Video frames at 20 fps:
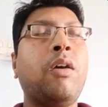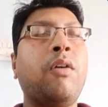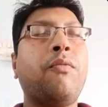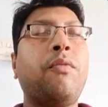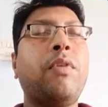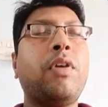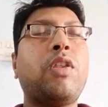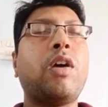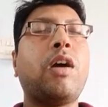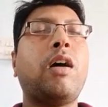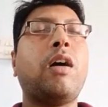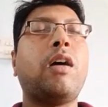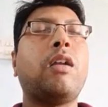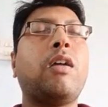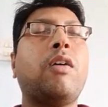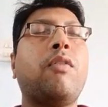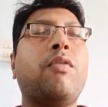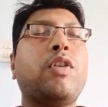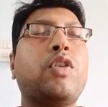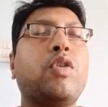which
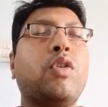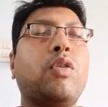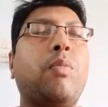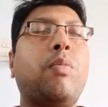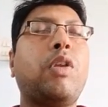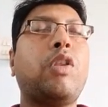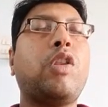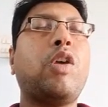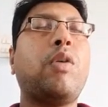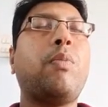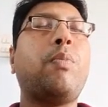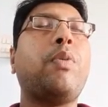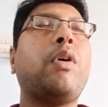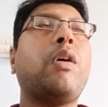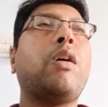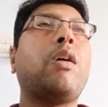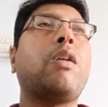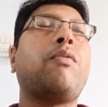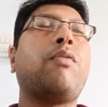should be cheaper,